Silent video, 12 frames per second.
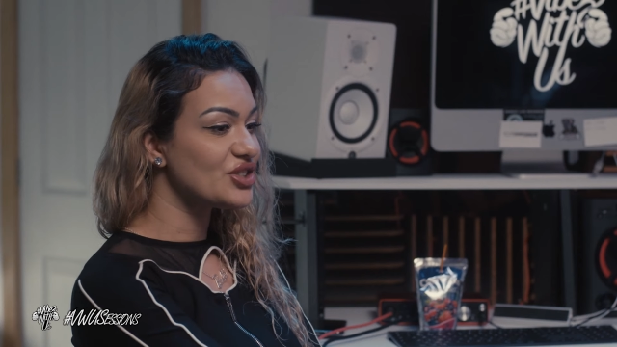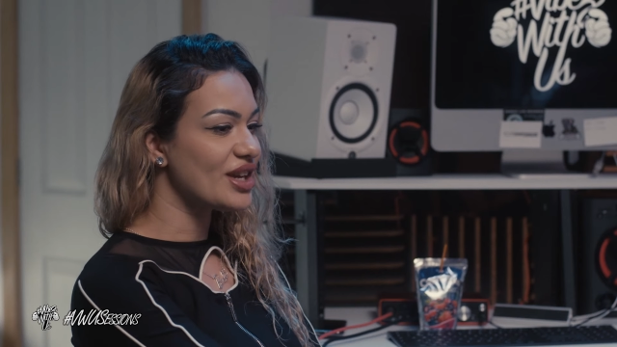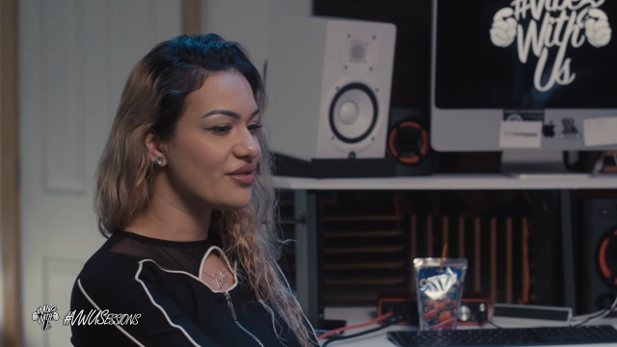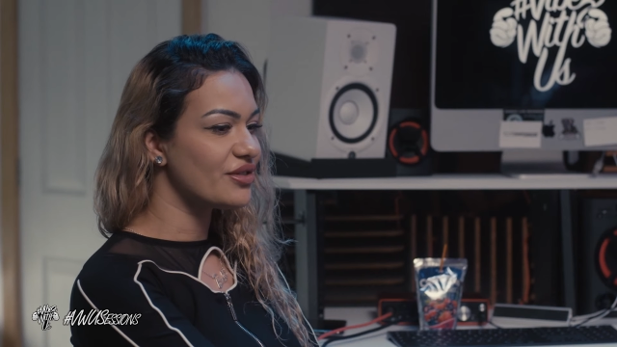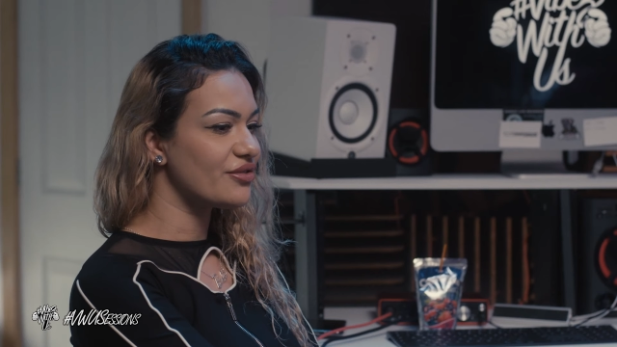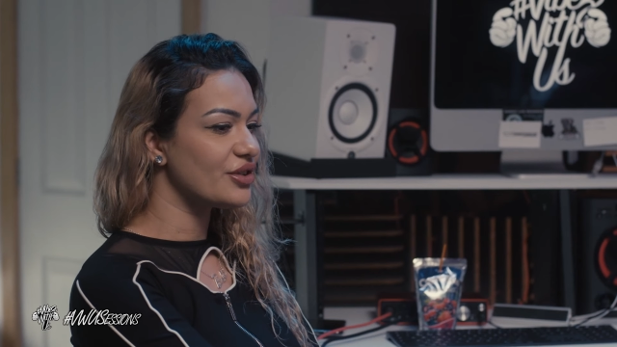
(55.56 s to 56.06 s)
you
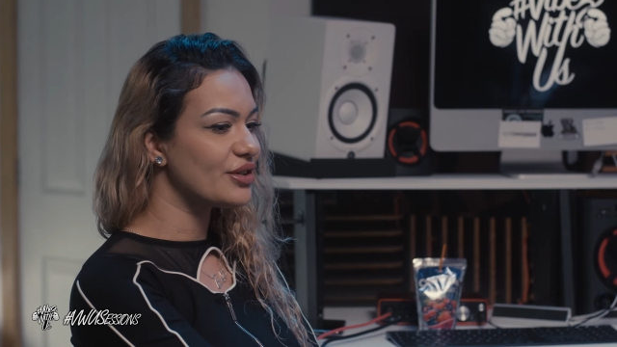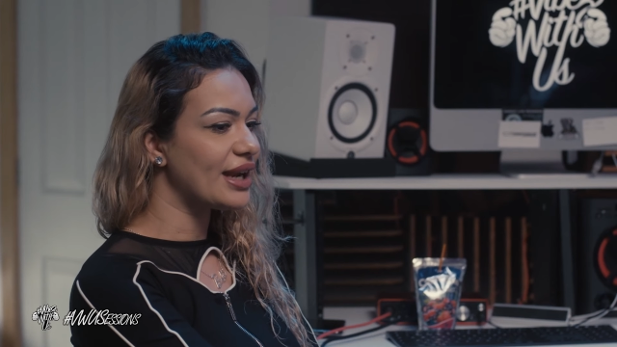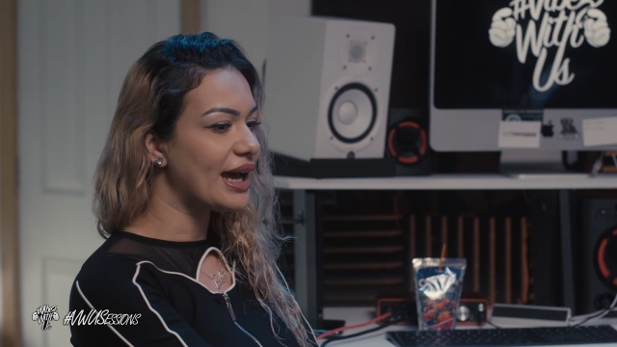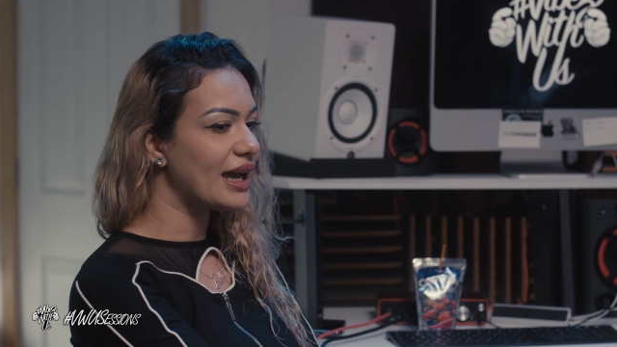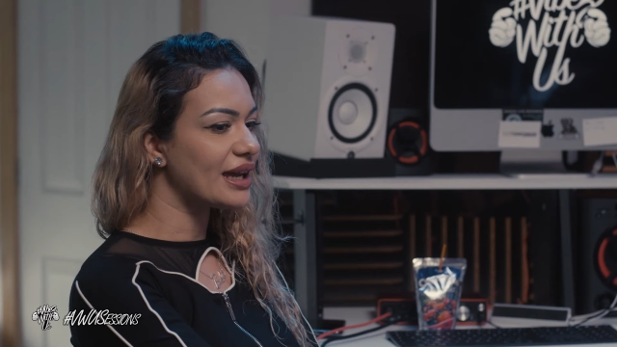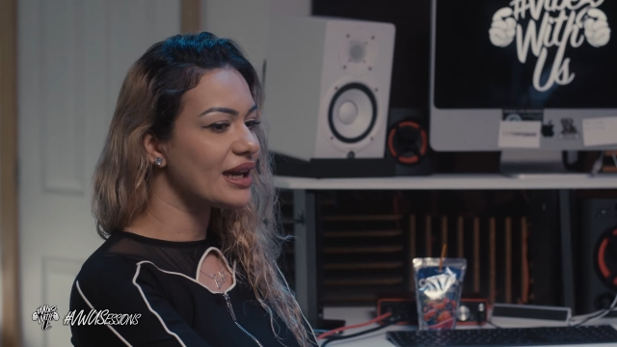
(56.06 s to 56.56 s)
ever feel
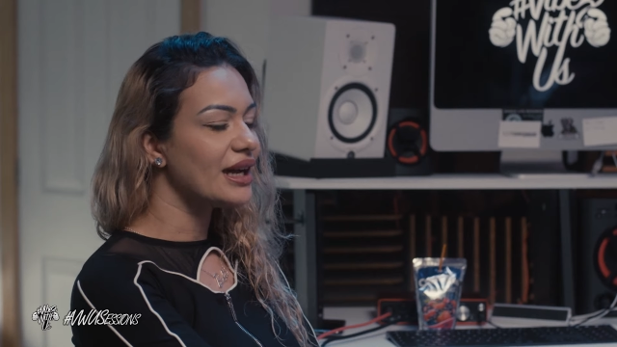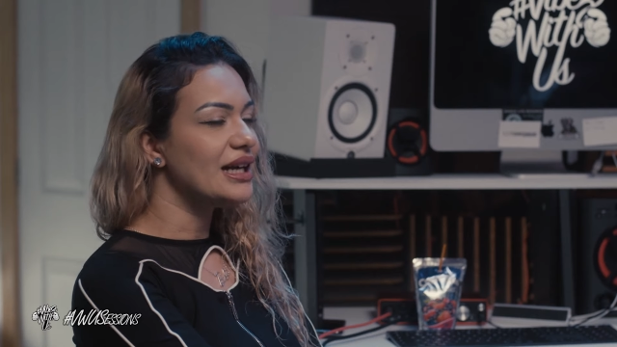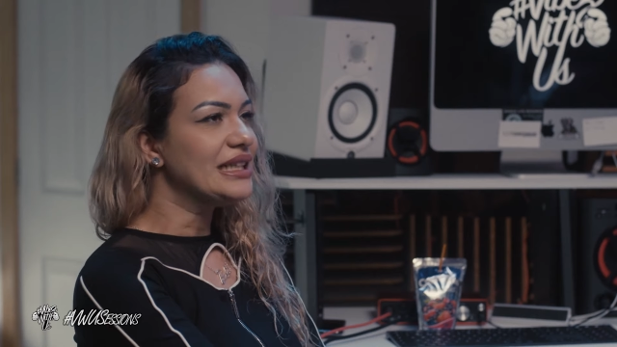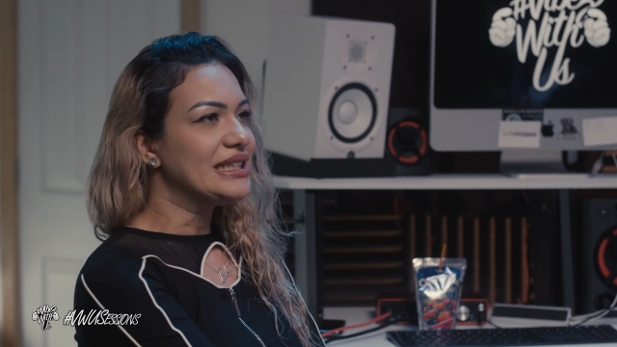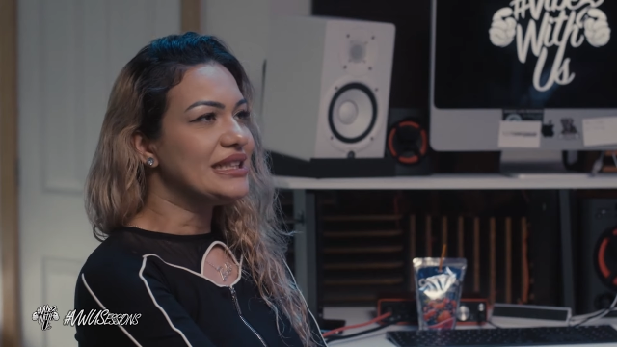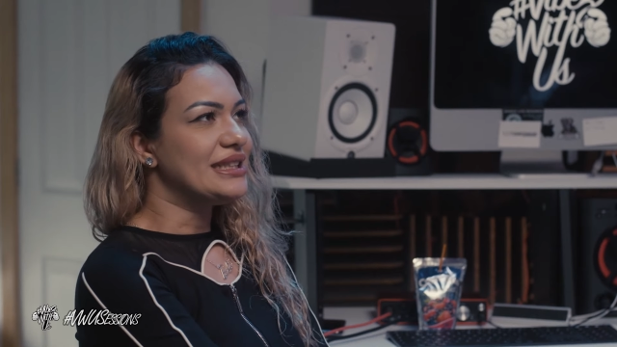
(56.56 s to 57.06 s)
like,
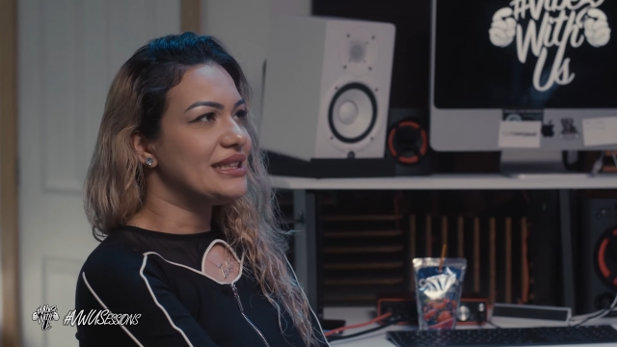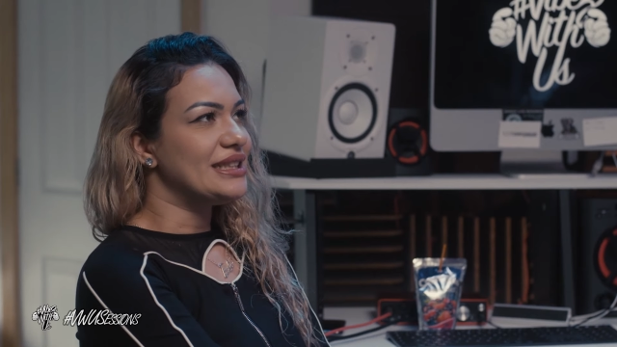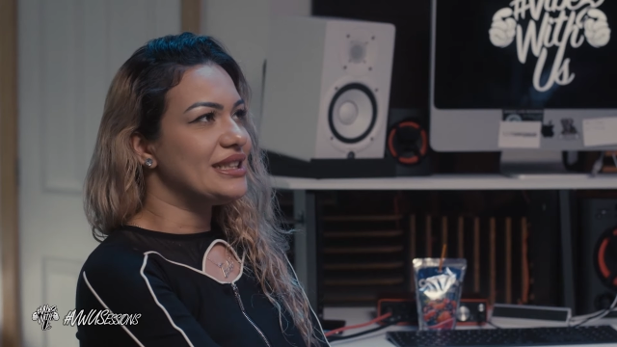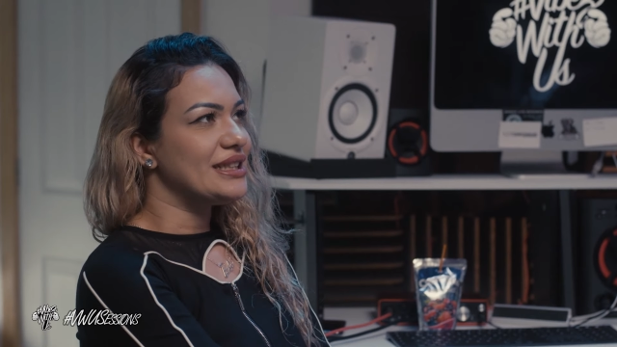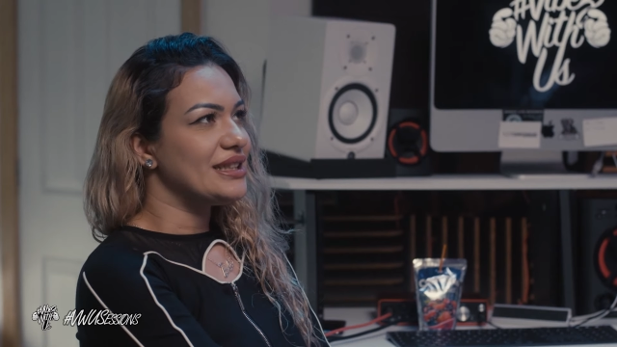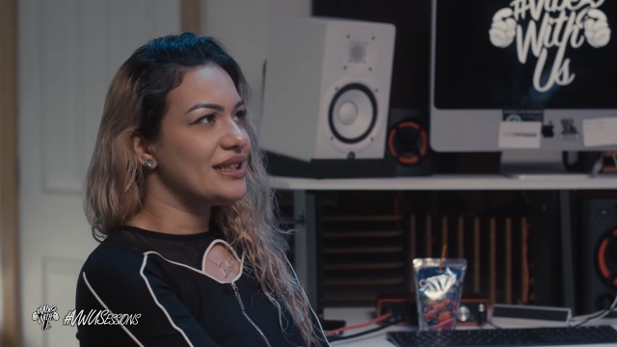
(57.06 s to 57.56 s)

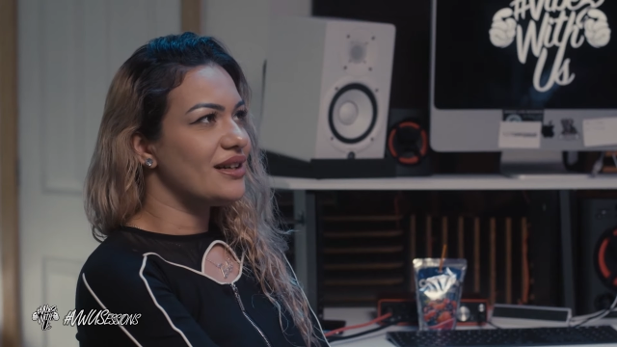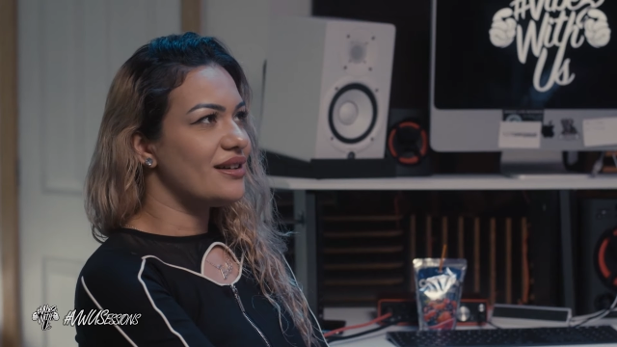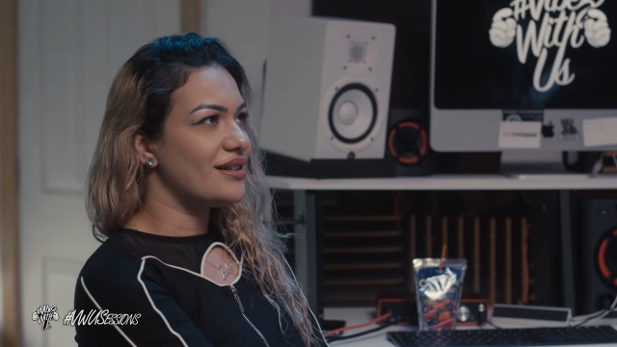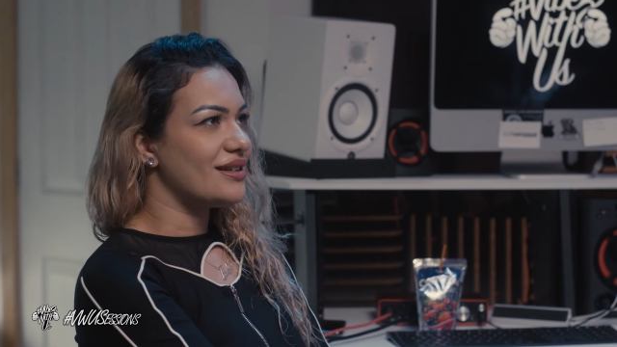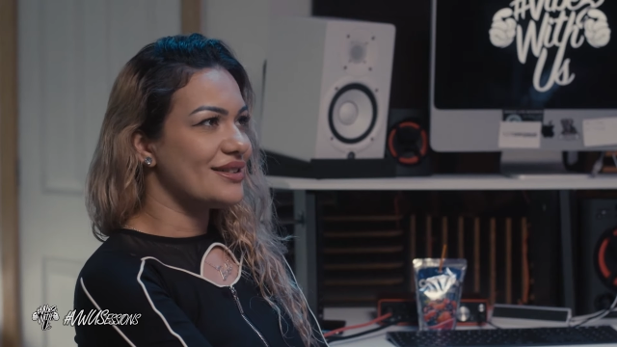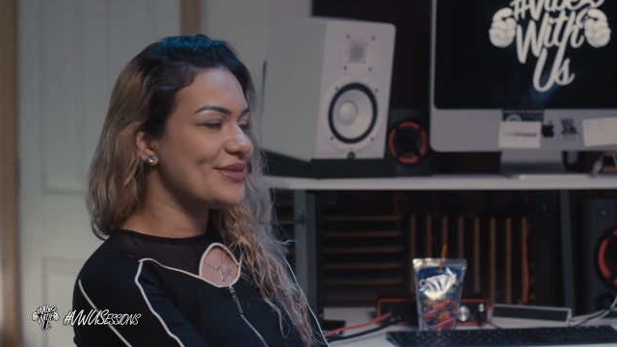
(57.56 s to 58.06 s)

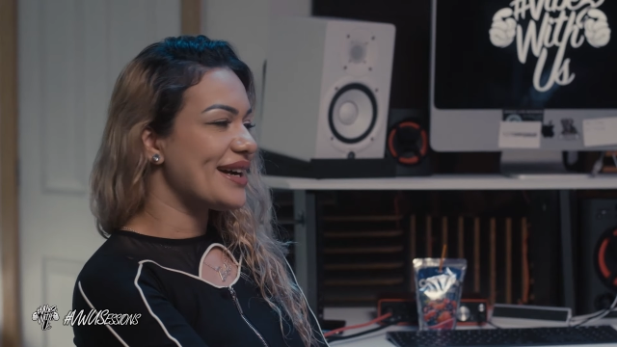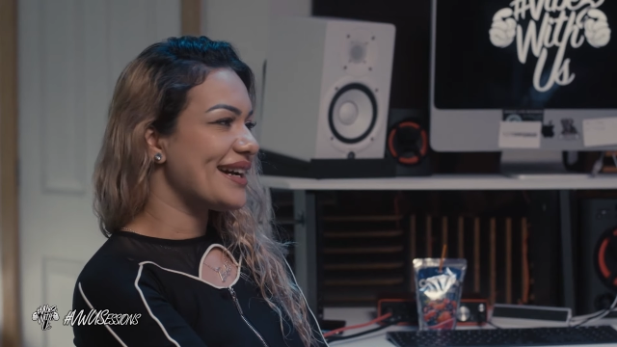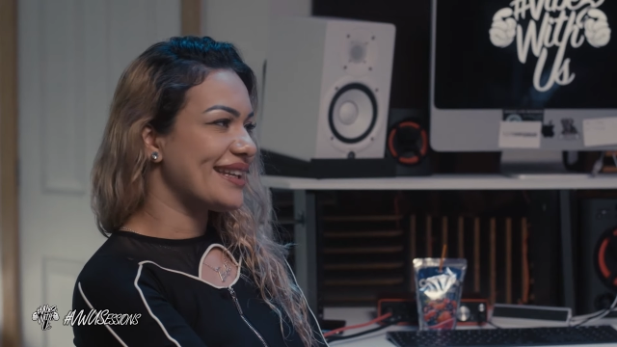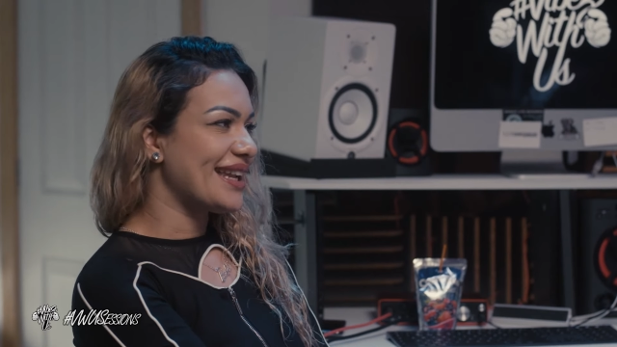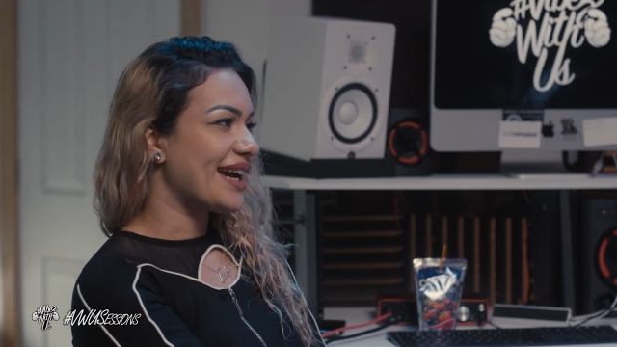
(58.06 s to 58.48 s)
oh man,